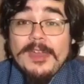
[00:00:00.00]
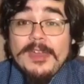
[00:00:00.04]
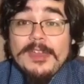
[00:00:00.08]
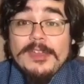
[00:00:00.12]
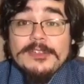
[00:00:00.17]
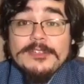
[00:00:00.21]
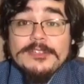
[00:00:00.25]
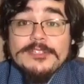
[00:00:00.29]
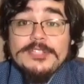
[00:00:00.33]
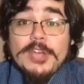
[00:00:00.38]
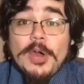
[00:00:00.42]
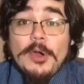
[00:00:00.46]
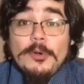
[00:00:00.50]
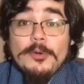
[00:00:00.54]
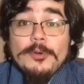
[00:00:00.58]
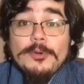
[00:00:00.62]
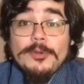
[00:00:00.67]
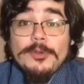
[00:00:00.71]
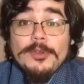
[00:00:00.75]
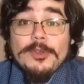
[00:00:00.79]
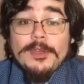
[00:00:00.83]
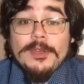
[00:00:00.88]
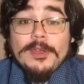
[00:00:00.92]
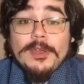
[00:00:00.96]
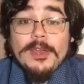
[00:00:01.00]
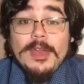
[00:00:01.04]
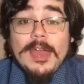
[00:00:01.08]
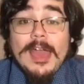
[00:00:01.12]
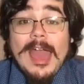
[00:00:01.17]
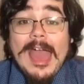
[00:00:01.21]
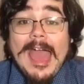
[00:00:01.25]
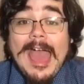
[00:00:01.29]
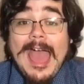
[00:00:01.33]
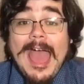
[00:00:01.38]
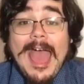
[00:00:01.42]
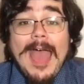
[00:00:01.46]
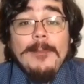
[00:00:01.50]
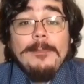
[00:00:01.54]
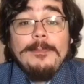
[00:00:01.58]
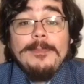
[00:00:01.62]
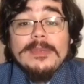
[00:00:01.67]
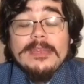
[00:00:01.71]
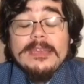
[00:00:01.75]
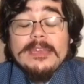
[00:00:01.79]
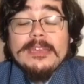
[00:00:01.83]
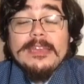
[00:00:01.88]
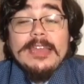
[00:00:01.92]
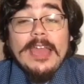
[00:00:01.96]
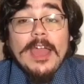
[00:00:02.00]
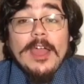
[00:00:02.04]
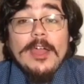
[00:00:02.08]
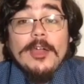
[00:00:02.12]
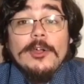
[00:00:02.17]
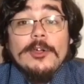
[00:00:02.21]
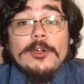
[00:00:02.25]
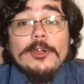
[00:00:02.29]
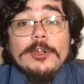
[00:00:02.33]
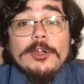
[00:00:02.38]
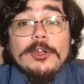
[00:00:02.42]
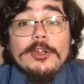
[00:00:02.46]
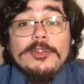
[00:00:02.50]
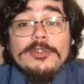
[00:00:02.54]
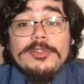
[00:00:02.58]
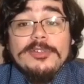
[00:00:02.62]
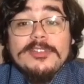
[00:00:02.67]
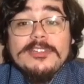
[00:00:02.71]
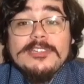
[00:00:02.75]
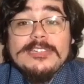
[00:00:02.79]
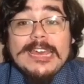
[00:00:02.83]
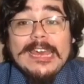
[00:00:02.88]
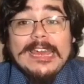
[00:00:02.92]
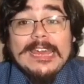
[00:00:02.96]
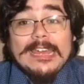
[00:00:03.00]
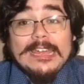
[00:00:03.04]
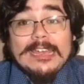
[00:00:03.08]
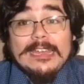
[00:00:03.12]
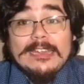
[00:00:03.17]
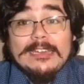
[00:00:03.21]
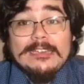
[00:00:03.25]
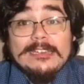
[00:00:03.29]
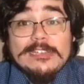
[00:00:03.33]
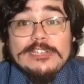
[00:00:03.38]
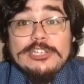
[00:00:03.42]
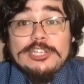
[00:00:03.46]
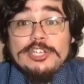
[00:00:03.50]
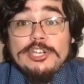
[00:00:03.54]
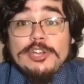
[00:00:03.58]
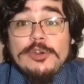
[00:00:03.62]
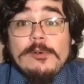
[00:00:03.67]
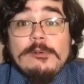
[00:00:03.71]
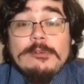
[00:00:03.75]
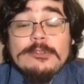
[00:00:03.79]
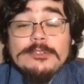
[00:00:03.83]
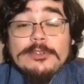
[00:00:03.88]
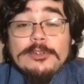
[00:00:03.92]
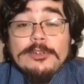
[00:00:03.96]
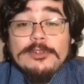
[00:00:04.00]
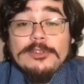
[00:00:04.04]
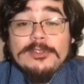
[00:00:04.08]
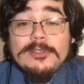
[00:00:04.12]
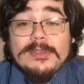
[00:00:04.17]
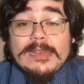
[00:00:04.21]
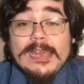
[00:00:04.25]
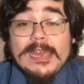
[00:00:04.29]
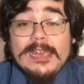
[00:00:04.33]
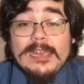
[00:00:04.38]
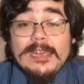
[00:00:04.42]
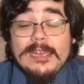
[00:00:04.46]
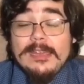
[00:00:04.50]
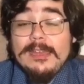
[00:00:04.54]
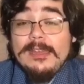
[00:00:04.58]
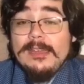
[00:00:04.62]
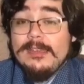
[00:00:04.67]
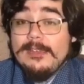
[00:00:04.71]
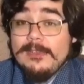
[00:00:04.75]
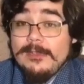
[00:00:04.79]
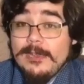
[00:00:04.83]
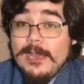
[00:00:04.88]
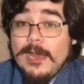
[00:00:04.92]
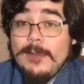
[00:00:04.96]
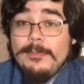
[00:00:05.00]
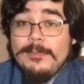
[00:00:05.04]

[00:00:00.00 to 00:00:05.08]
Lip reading: So, happy Earth Day. Did you know it was Earth Day? Yep.